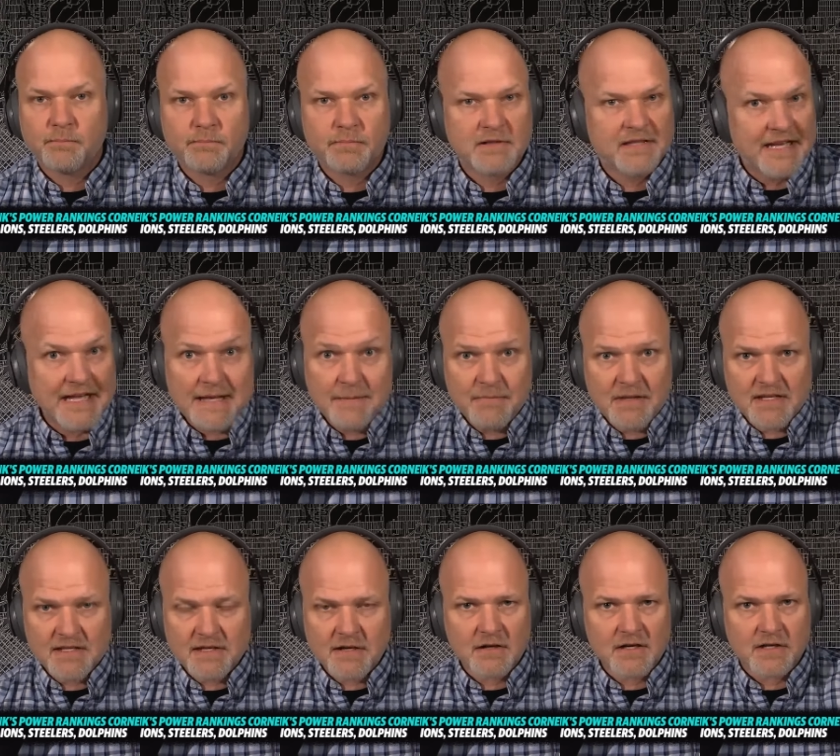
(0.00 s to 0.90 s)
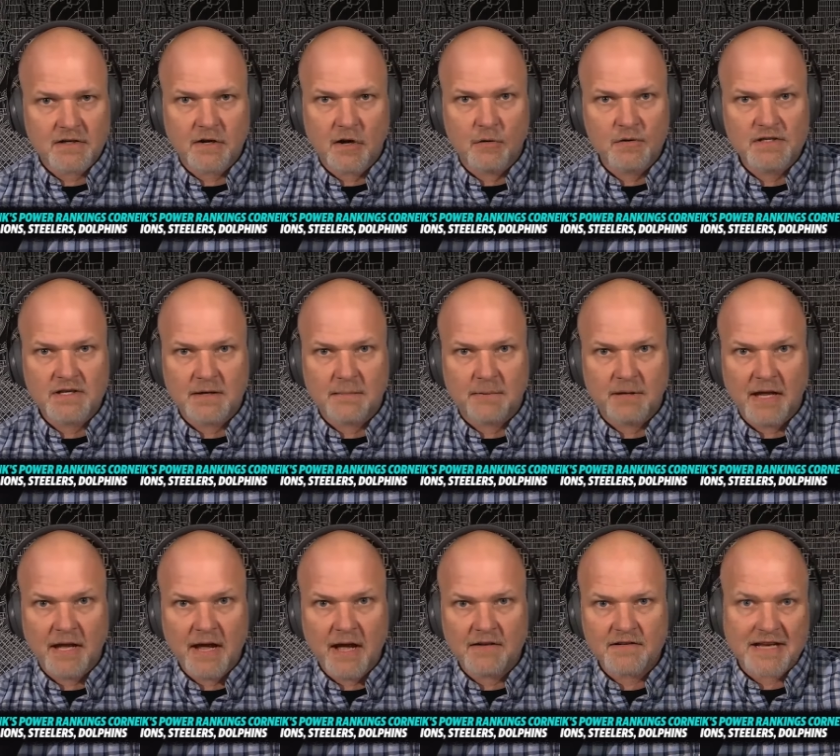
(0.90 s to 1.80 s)
team this year that goes to the
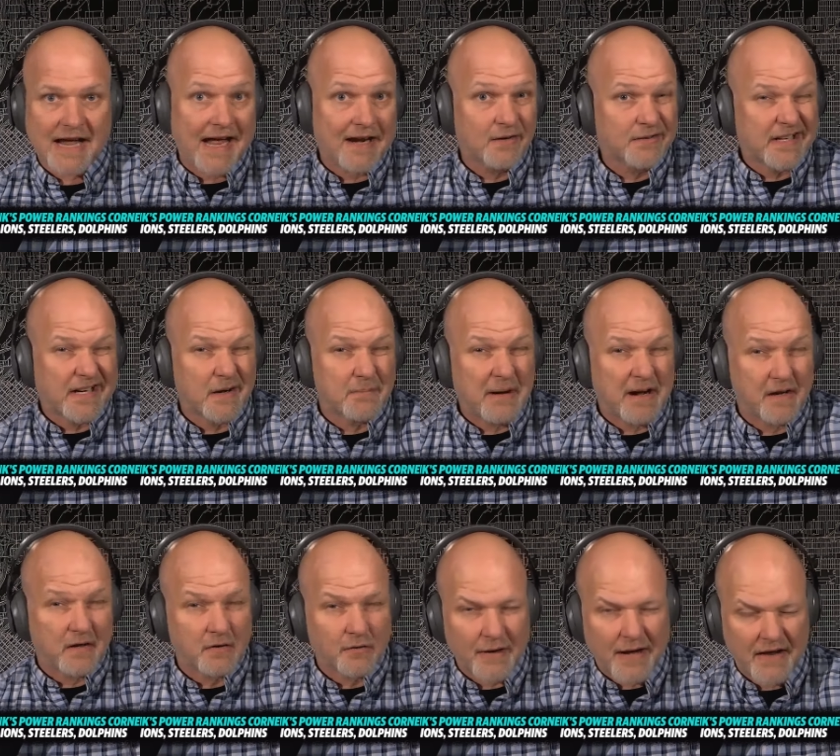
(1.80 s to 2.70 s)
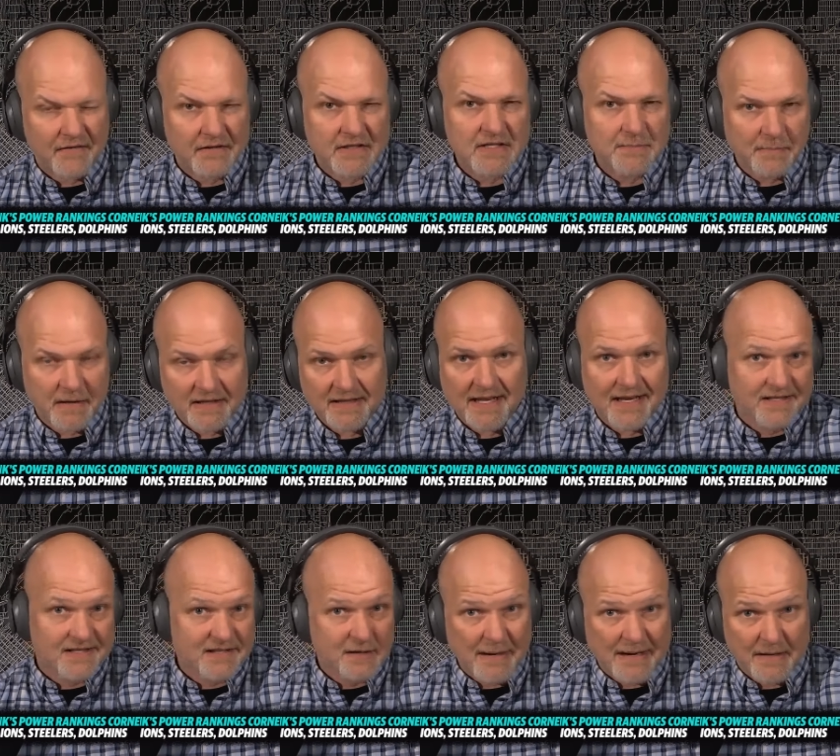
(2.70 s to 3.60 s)
playoffs? I don't think they're better than the Ravens, but they can
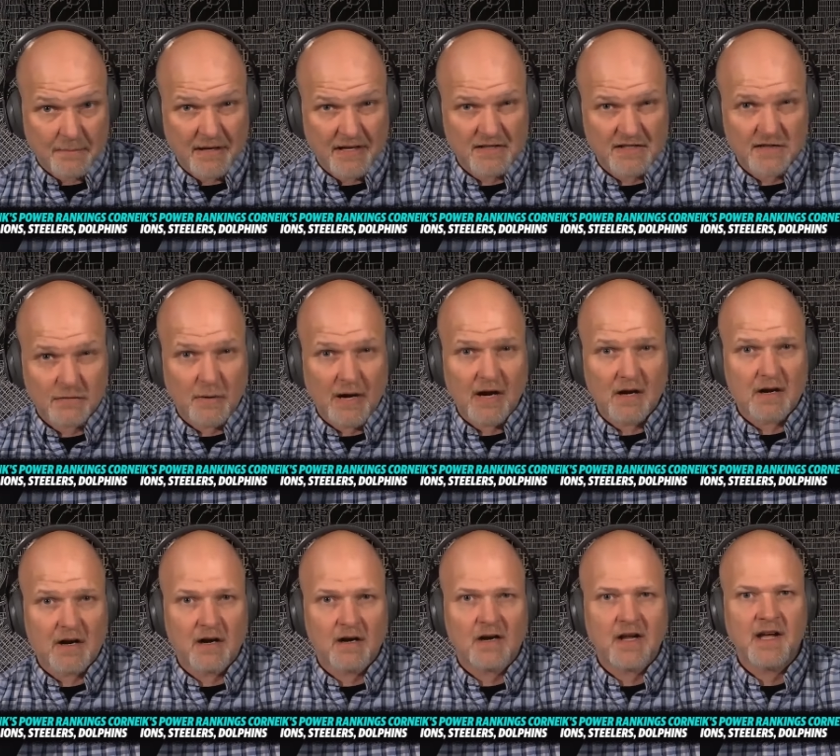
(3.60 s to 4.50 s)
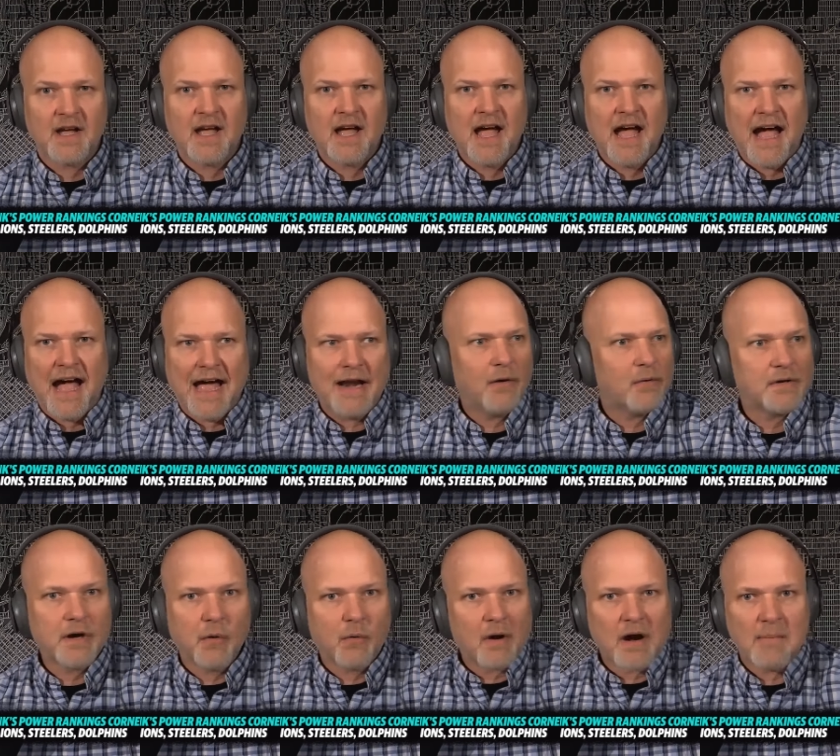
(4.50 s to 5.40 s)
still make the playoffs as a wild card. I don't
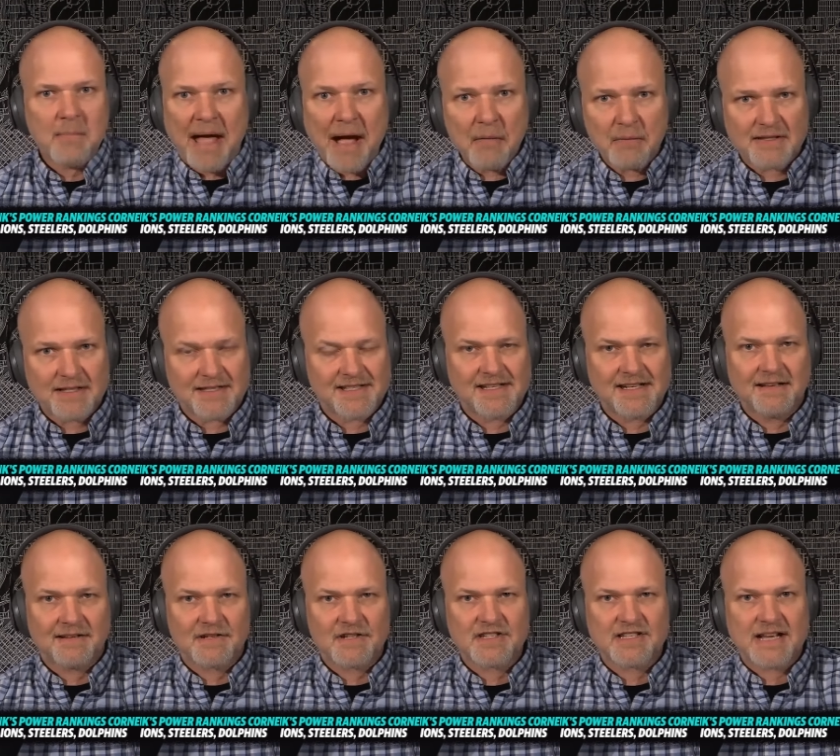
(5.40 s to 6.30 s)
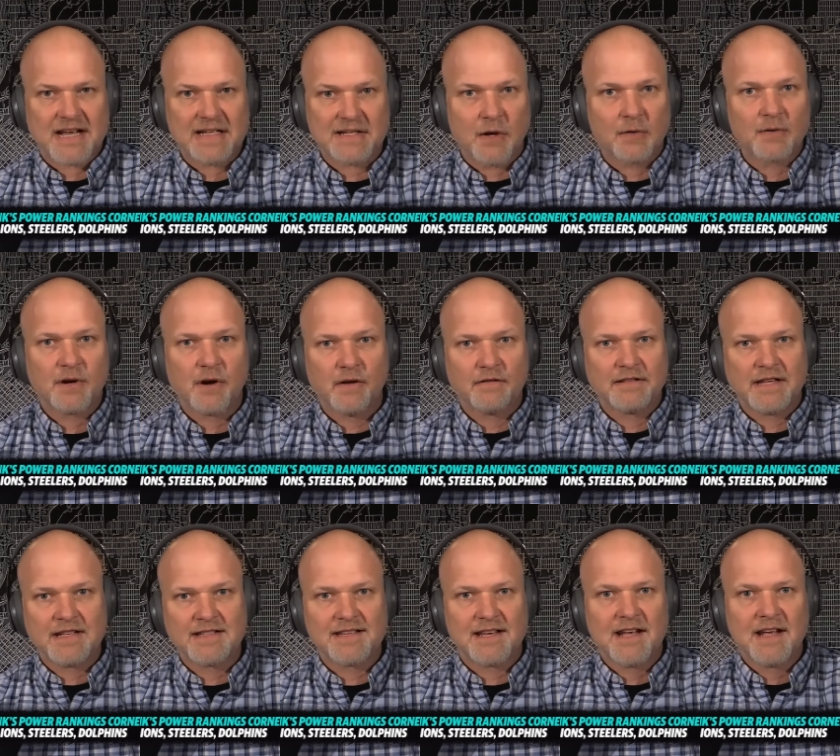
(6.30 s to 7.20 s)
know where I'm at with the Steelers because I don't know if
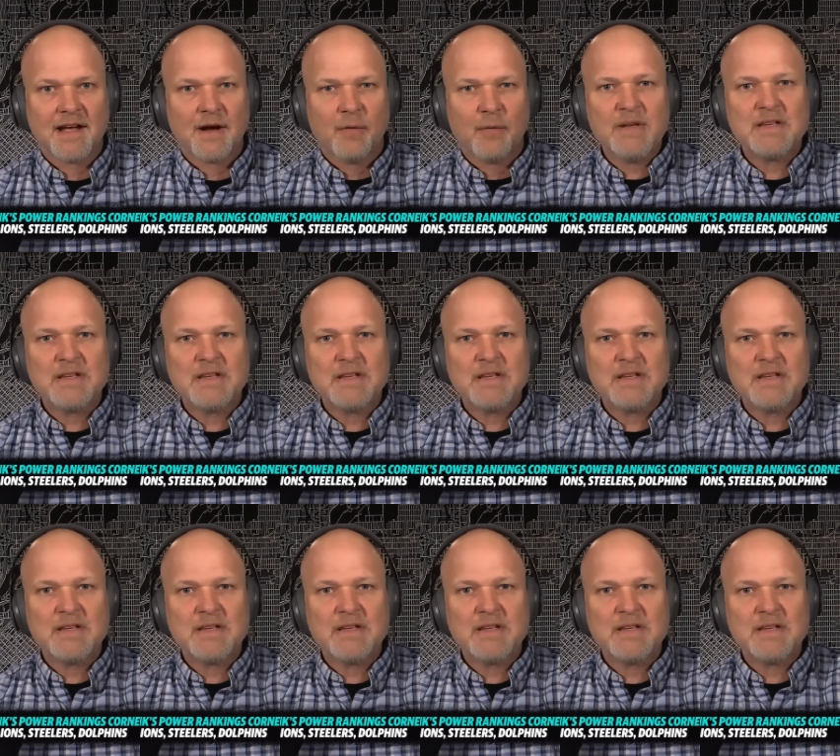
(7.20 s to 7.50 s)
this, we